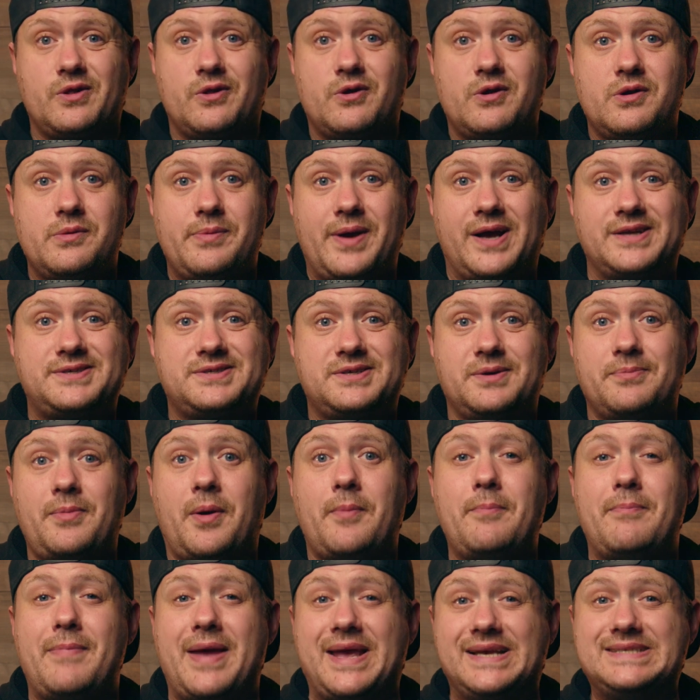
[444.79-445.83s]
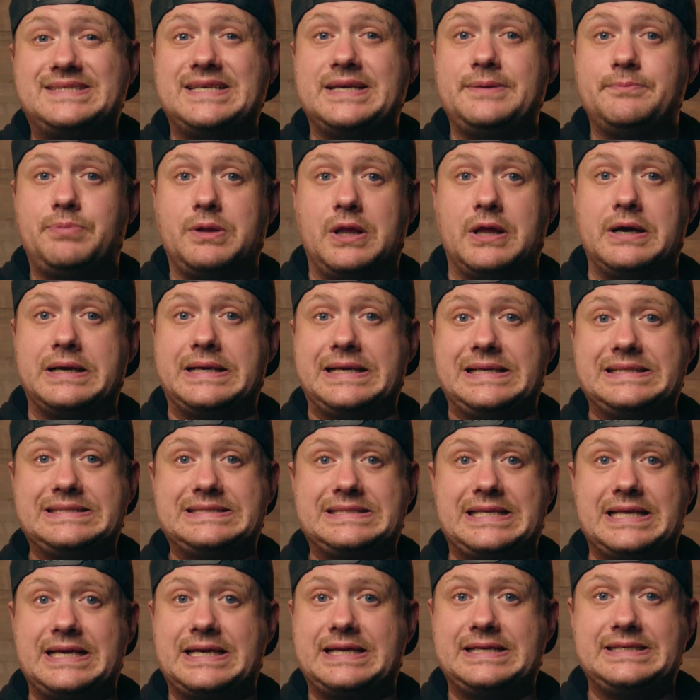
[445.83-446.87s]
learn about some amazing
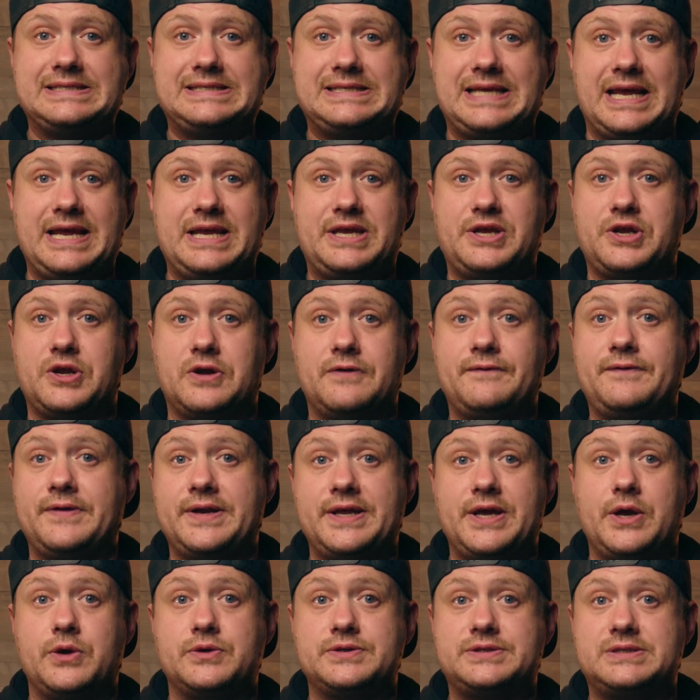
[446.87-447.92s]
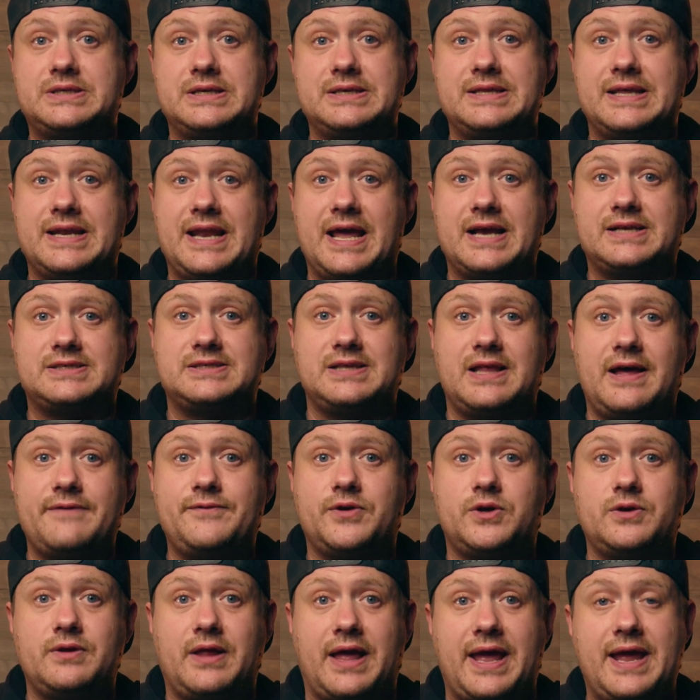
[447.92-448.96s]
plugins that can take your videos to the next level.